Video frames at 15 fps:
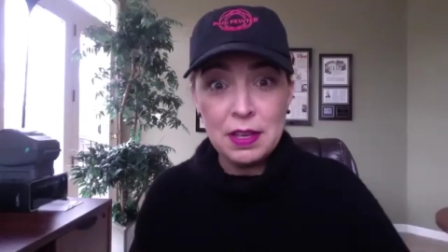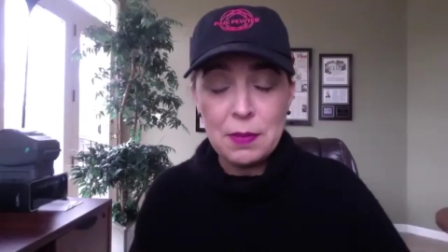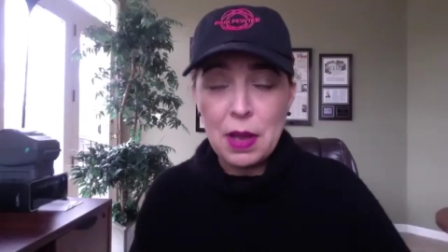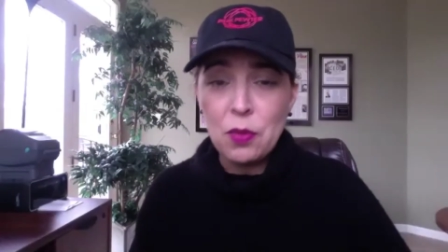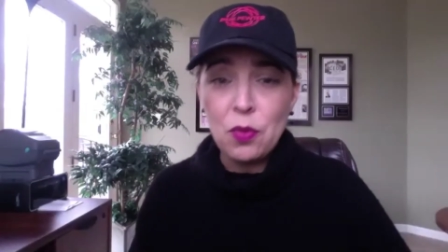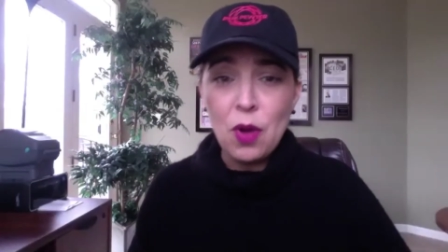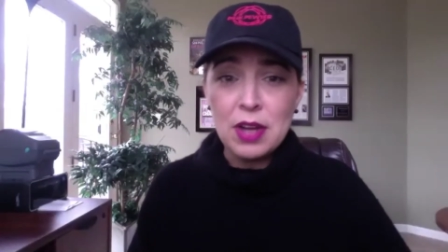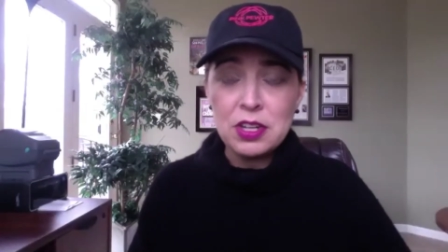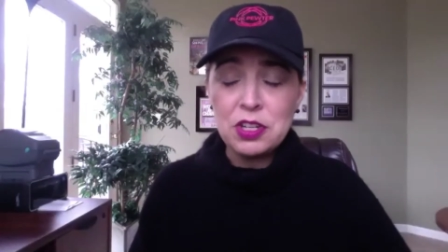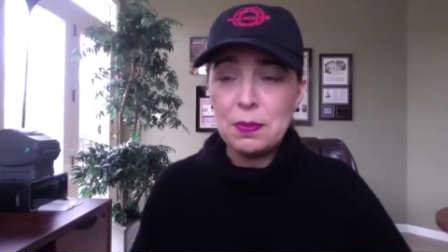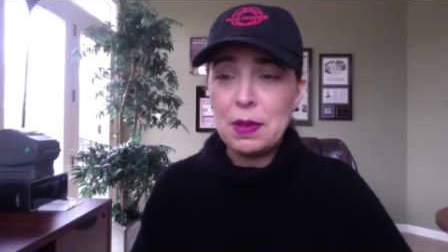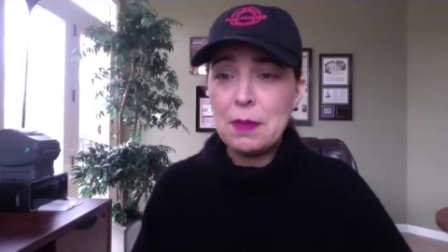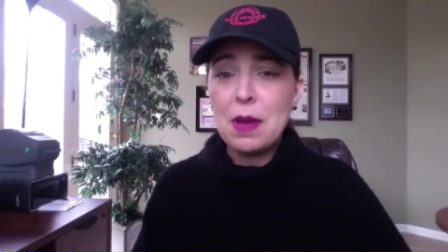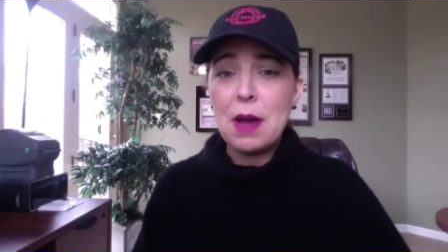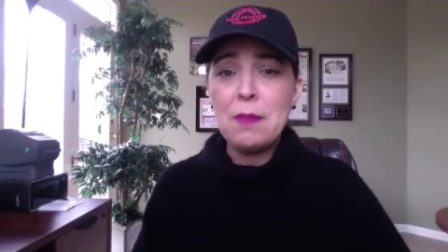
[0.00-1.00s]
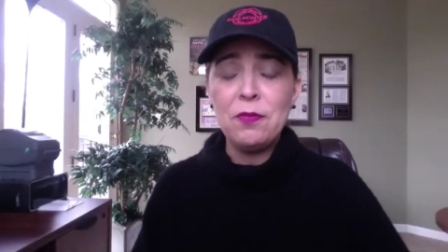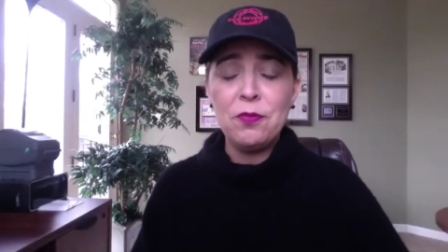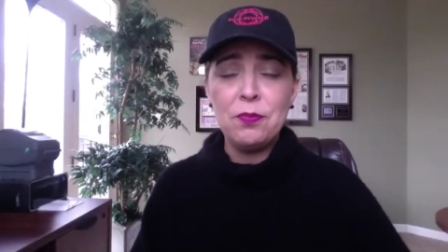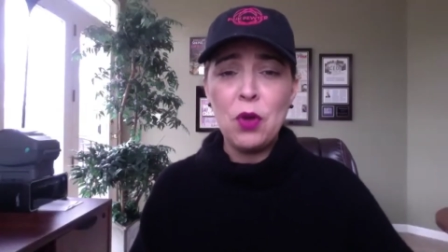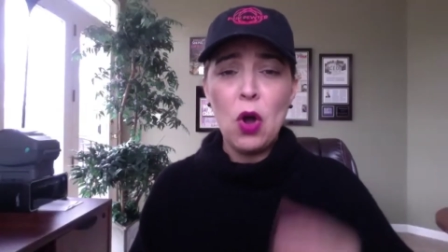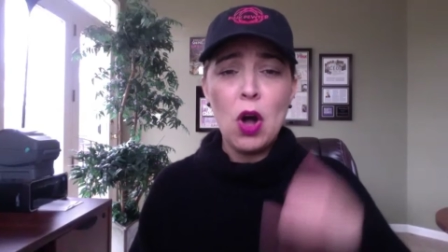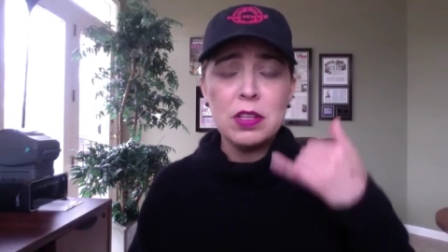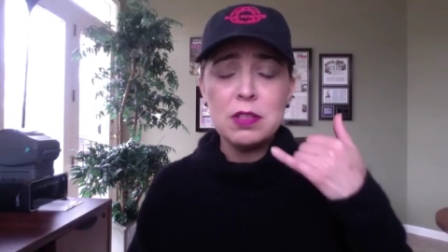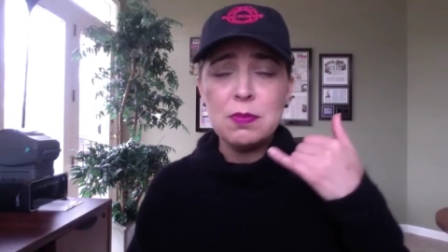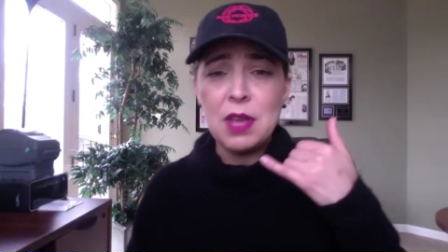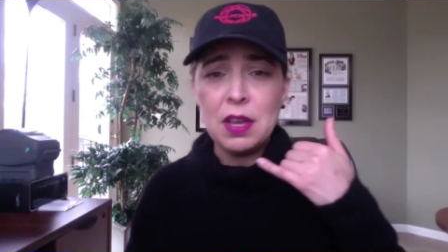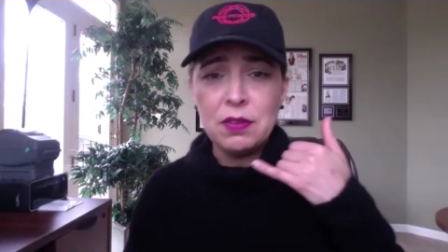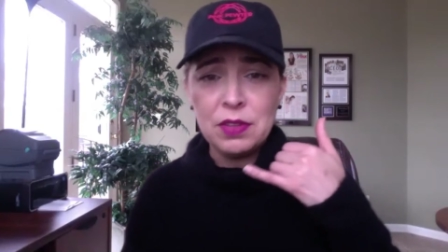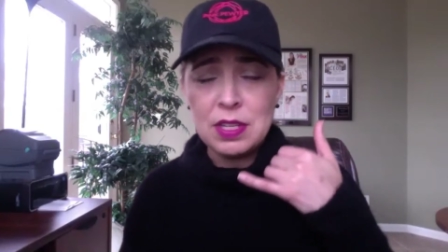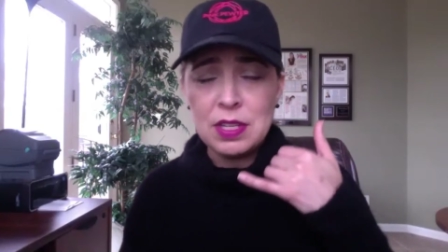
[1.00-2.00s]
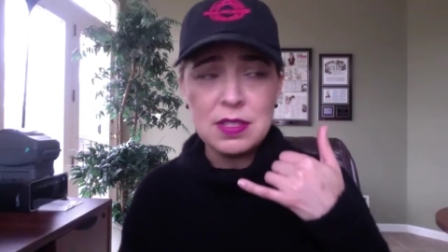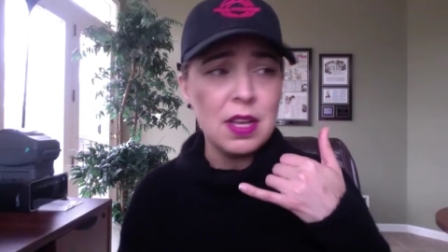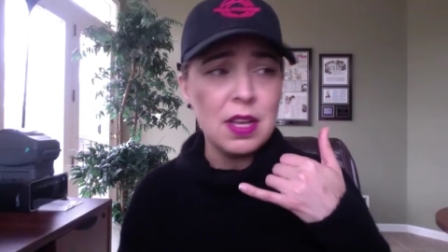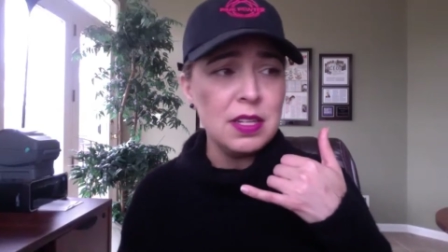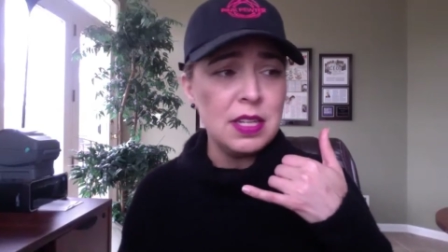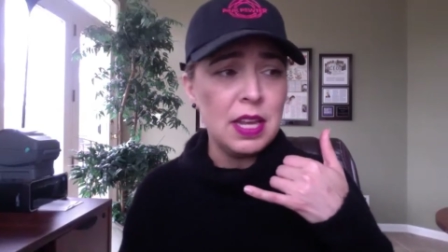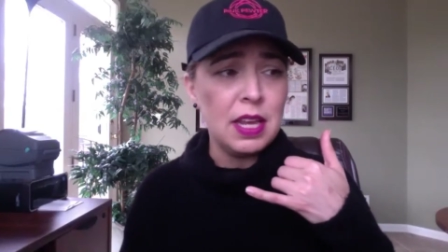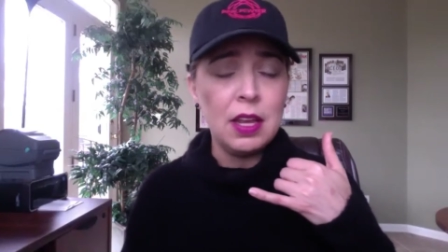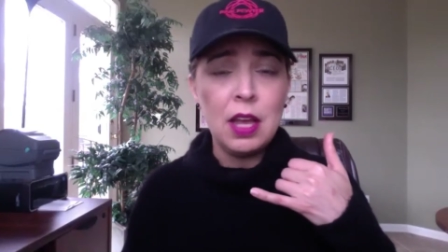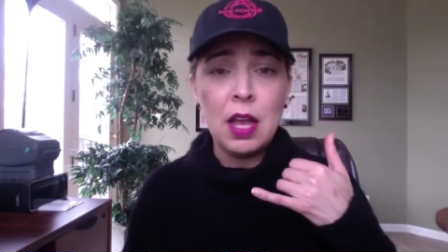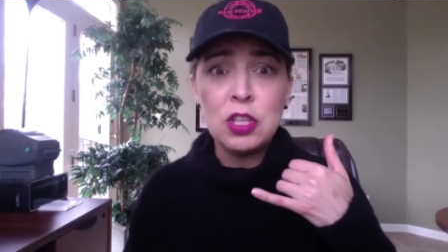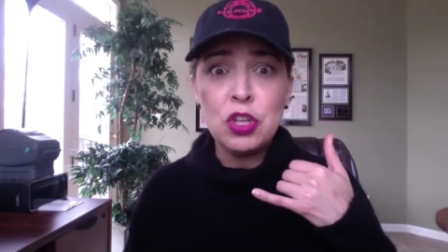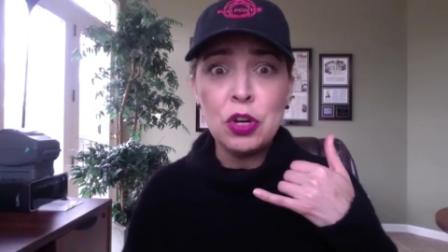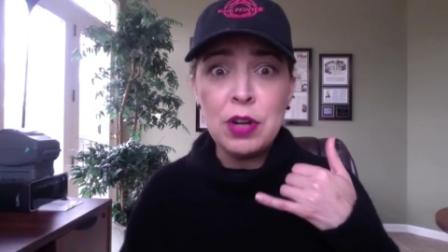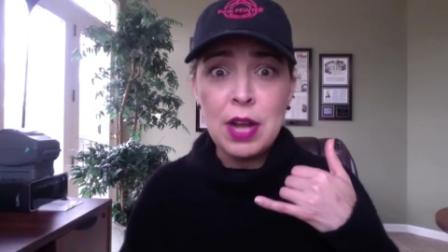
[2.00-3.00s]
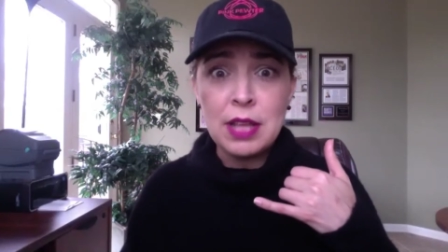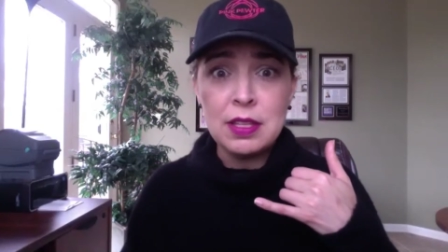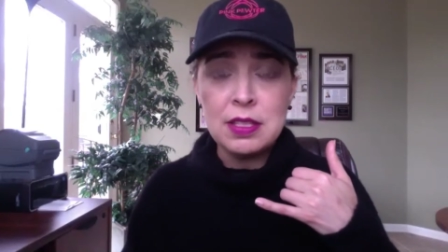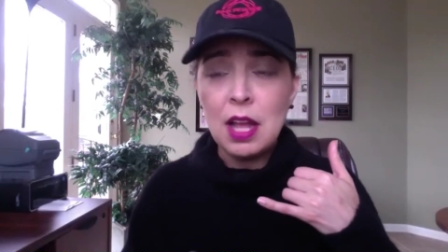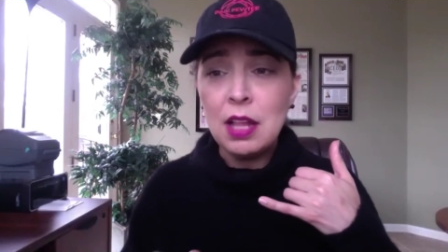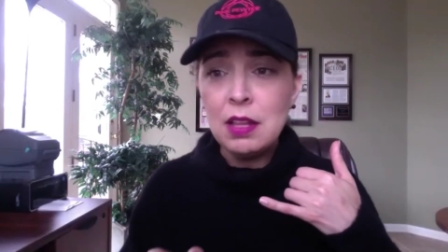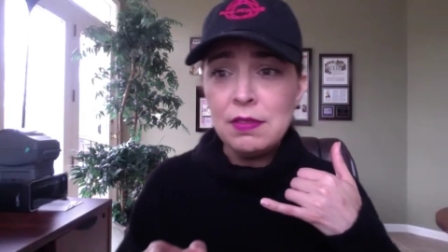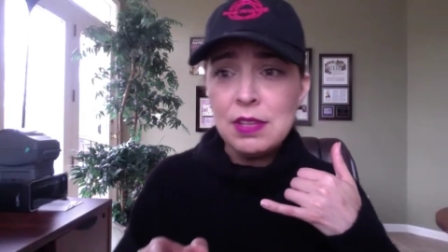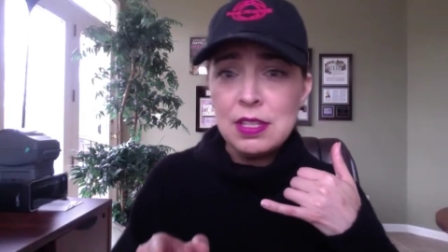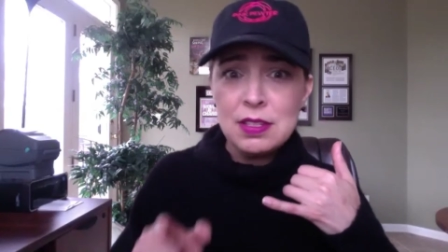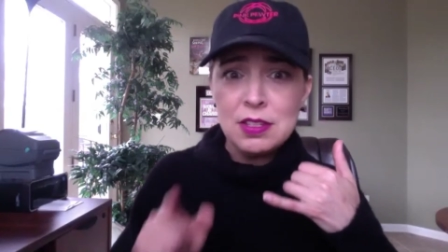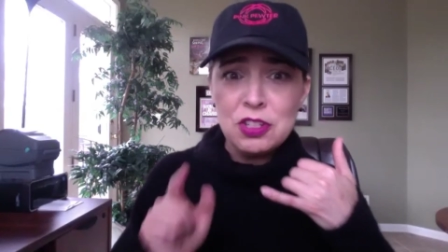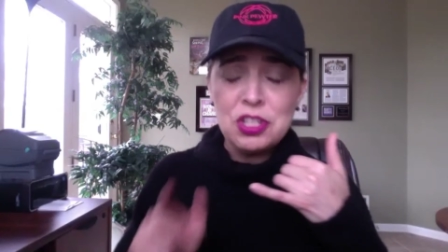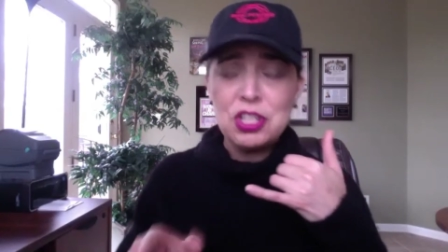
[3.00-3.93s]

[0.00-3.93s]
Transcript: I watch him. My mom calls me every Sunday. Turn on the television.